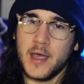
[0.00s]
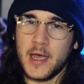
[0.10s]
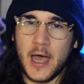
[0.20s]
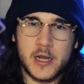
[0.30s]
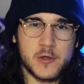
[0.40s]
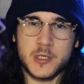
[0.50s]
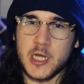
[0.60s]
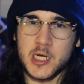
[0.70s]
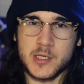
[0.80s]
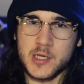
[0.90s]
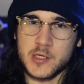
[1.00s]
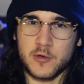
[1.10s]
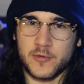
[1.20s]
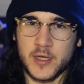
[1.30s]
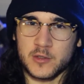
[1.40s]
How do you change these two
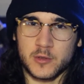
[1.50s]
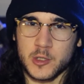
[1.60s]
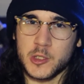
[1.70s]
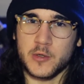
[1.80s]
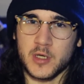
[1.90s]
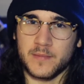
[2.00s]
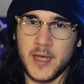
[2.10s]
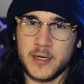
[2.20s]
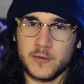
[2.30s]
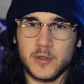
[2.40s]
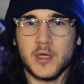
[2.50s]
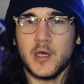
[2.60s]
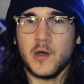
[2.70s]
things when you're shooting in manual?